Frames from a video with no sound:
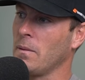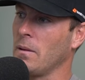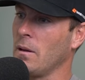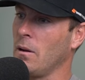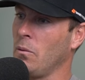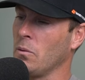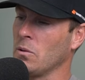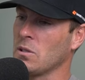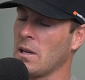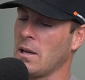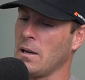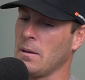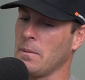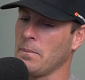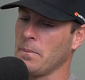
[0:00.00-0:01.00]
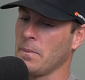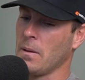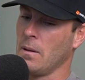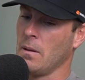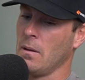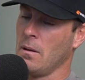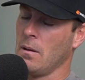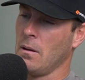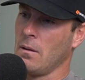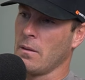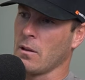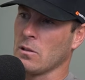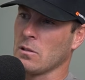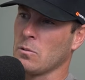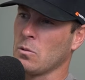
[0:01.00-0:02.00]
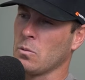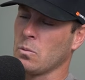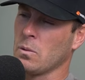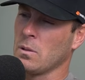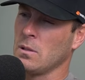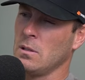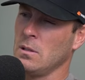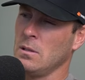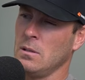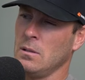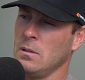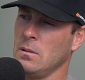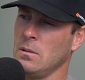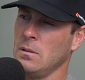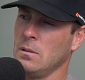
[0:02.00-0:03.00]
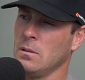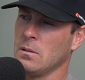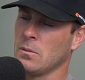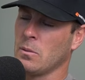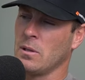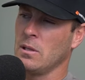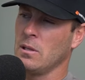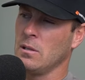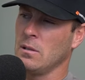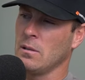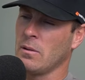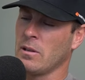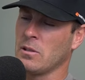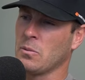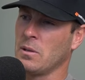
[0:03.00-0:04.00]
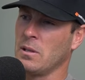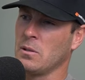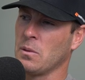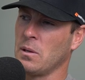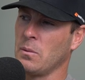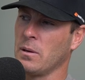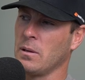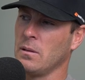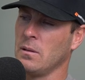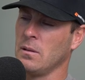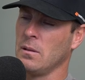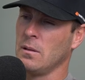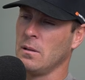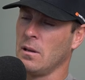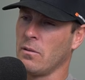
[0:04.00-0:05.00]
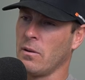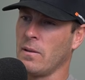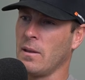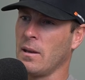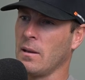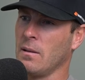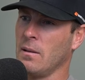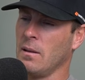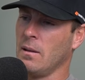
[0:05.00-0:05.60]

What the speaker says: I was, I think I was 20, around 2021, around there.